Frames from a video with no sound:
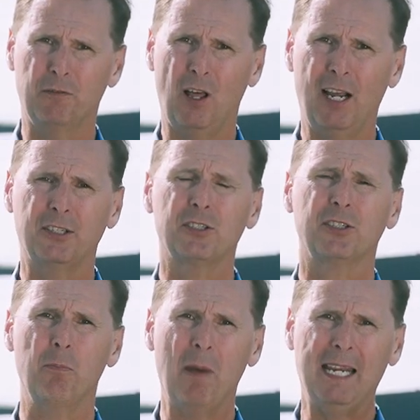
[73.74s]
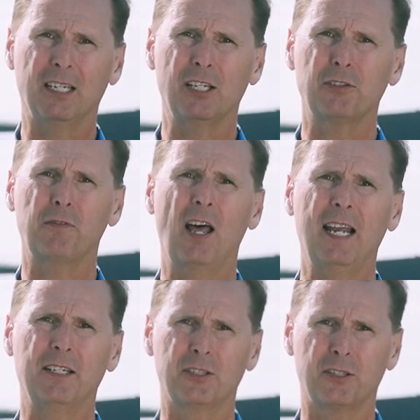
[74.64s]
flights, the maintenance
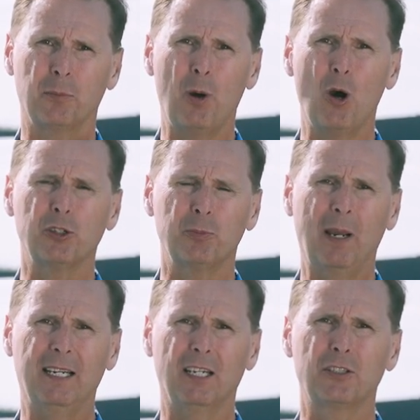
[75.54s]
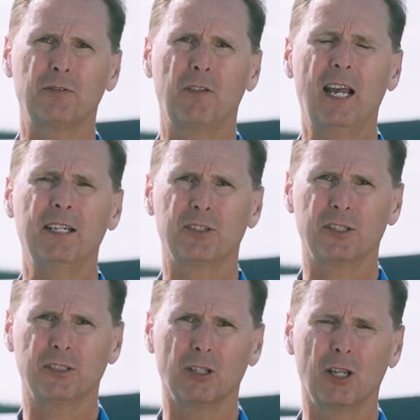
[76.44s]
flights, the post-maintenance flights,
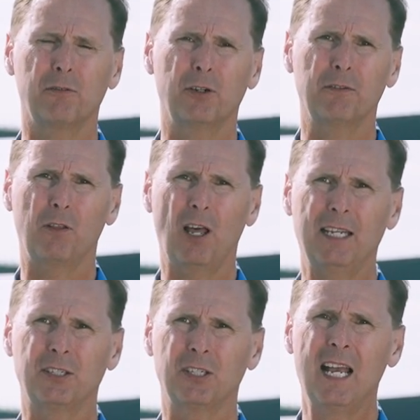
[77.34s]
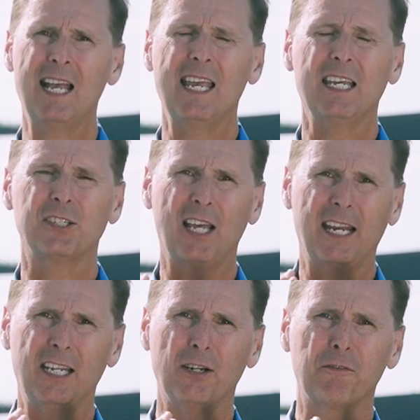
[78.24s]
the delivery flights, is that it